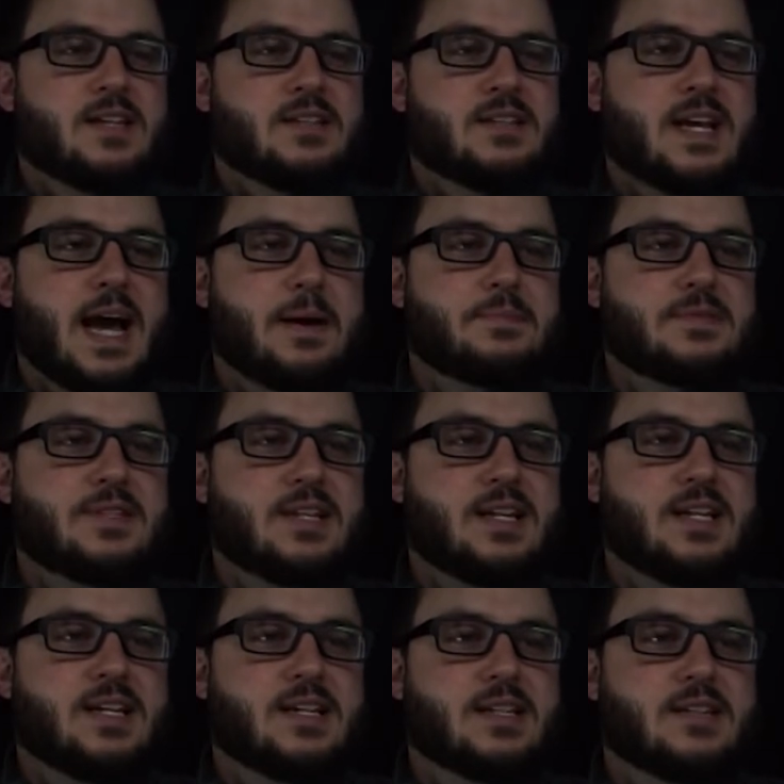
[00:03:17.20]
taps
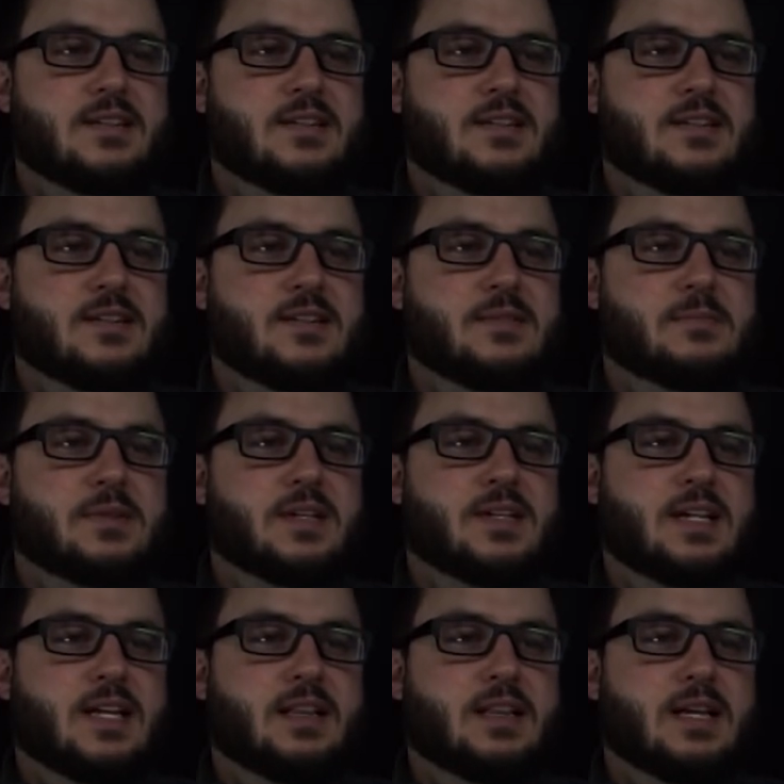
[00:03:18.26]
in, I'm going
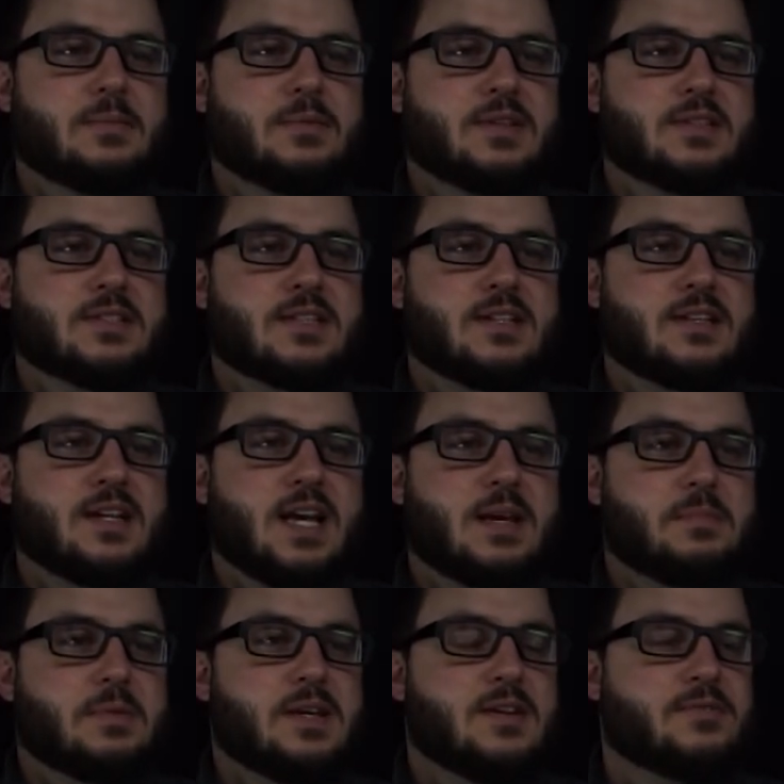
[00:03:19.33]
to label this
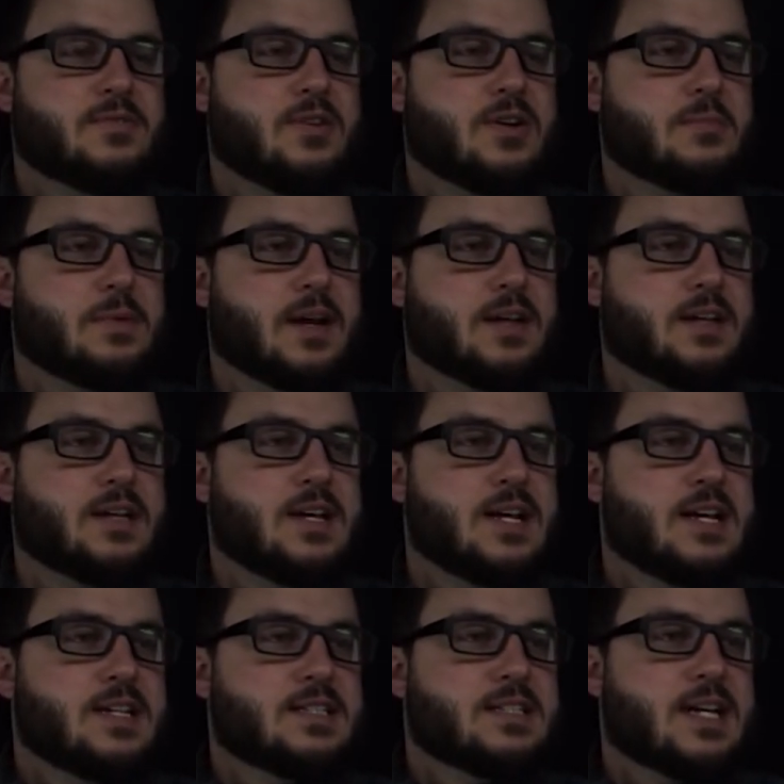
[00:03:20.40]
AP for Autopilot,
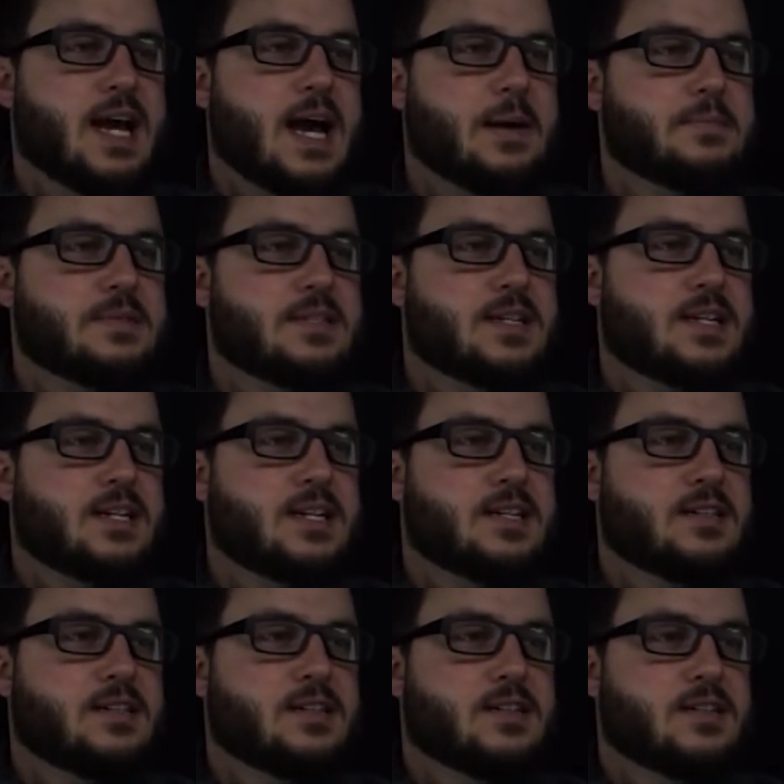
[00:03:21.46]
taps
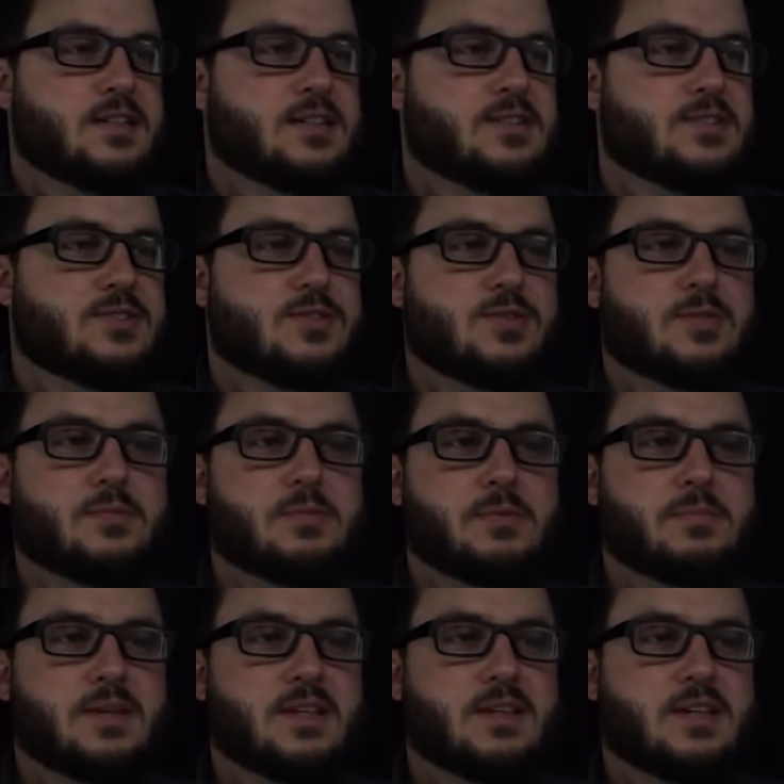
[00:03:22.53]
in to
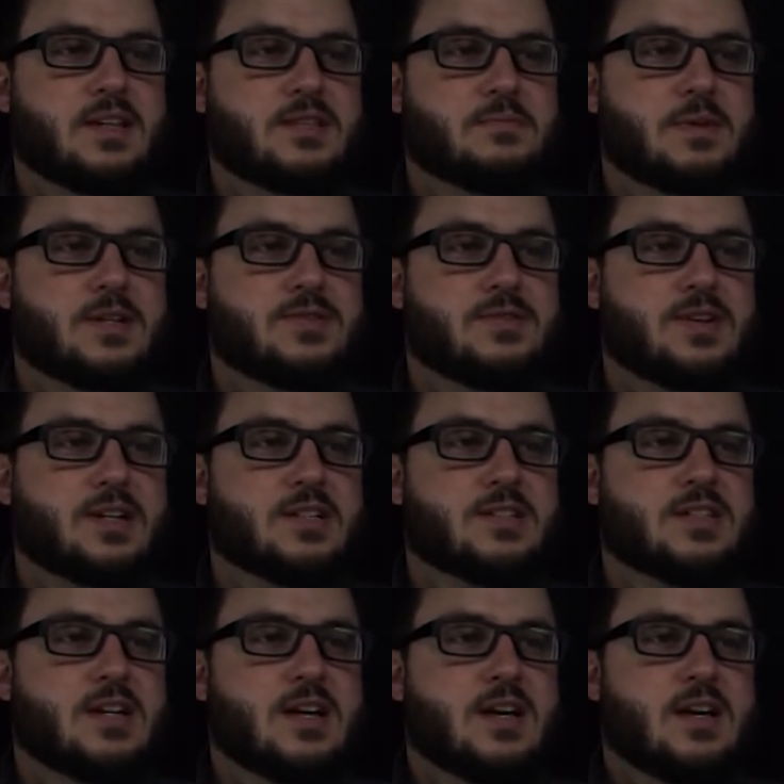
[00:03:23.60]
Prometheus metrics
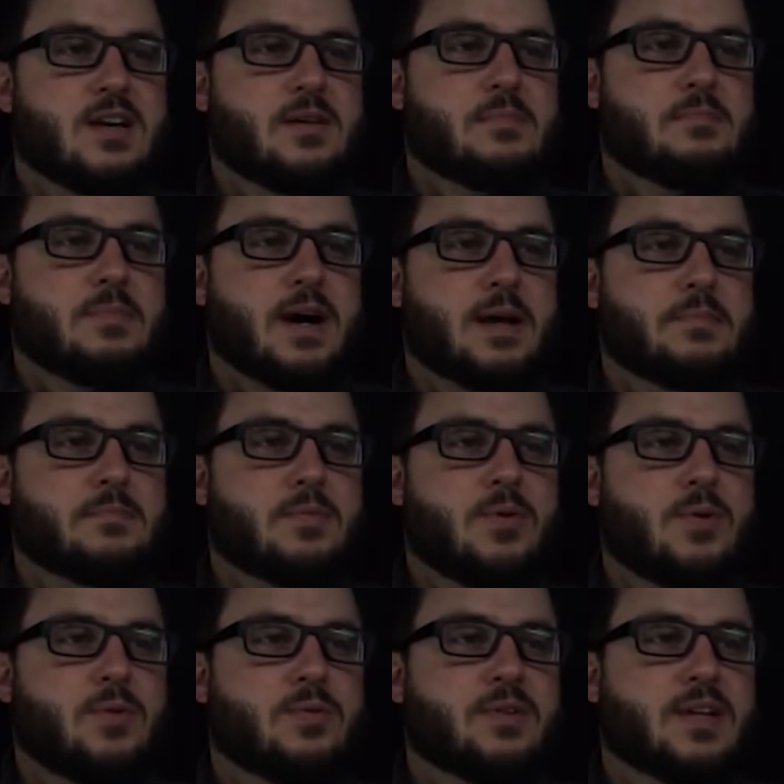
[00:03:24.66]
by
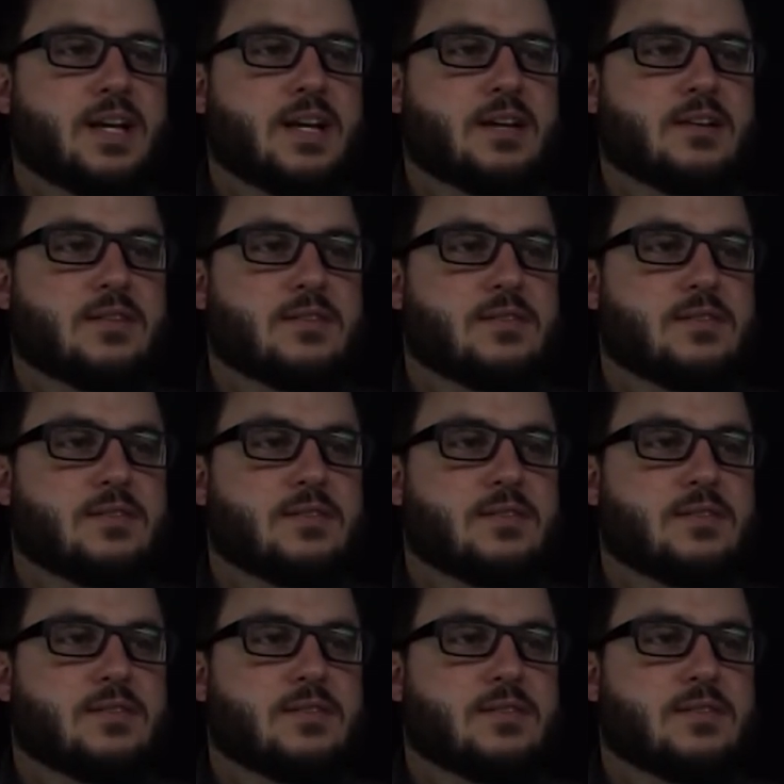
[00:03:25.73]
polling